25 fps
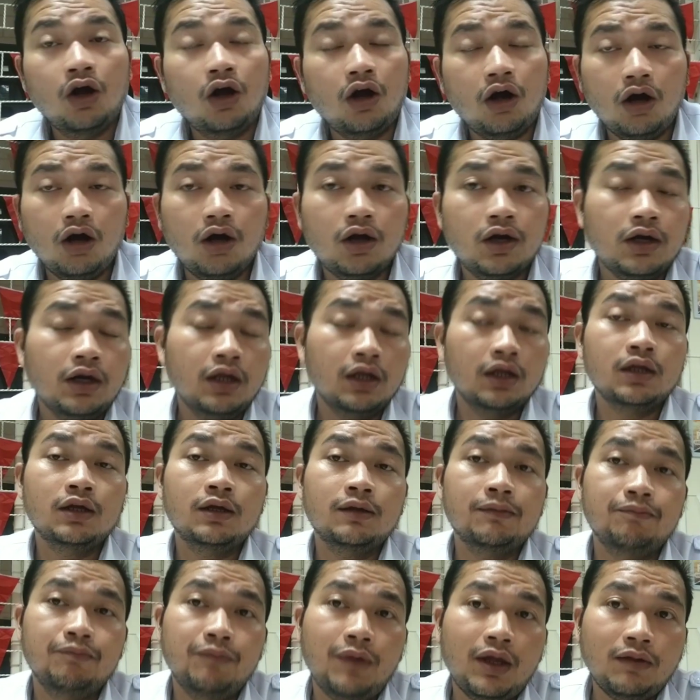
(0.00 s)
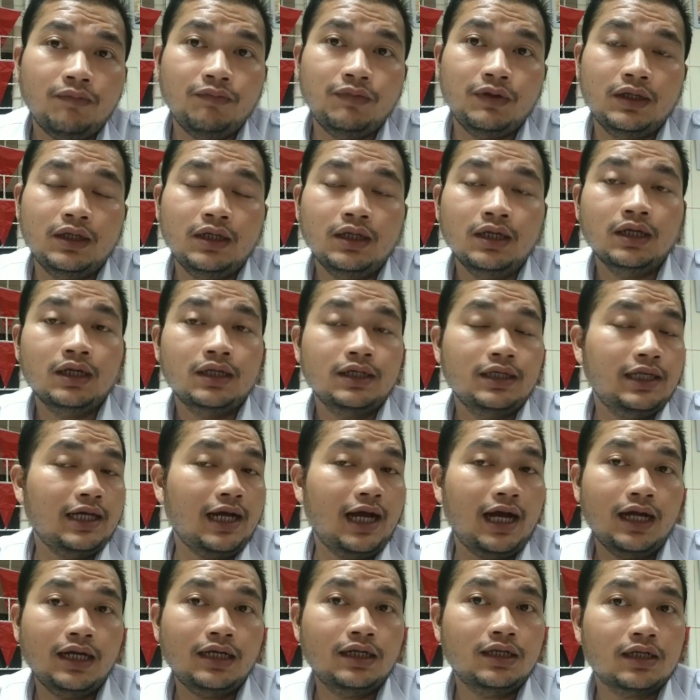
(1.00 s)
Or maybe the
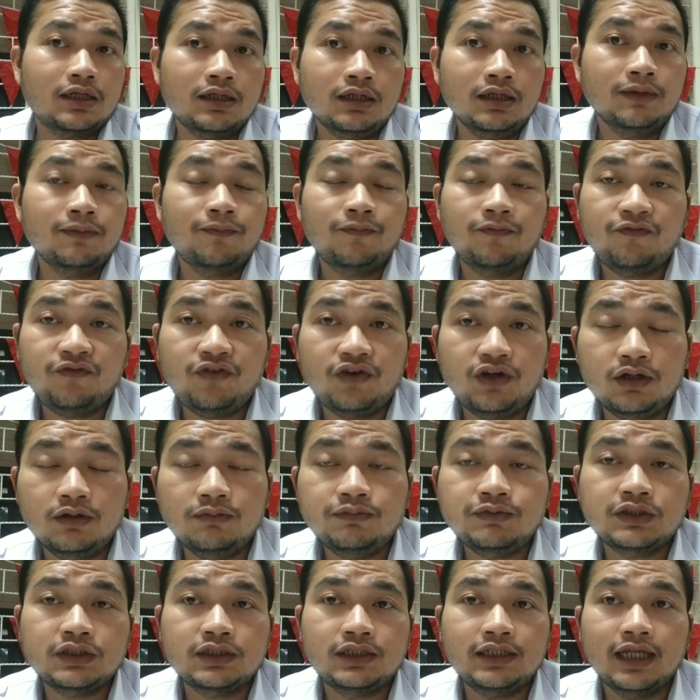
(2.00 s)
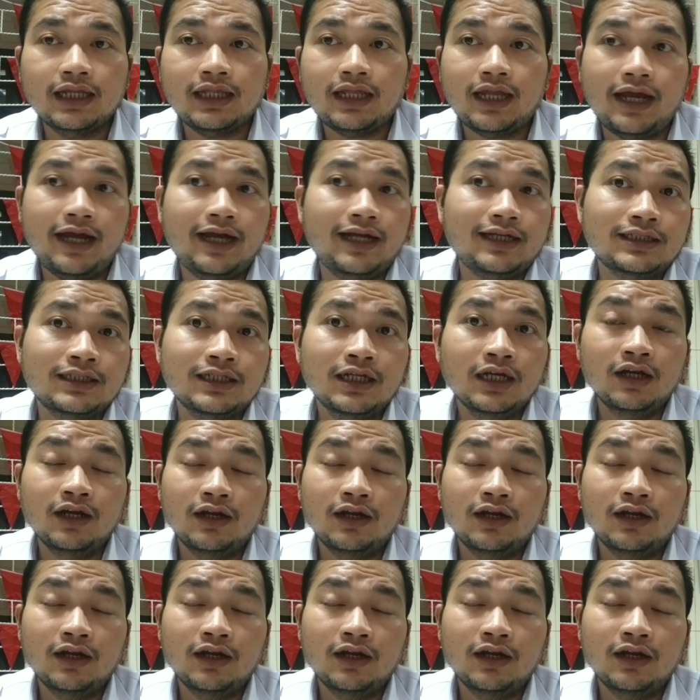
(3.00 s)
other verbs that has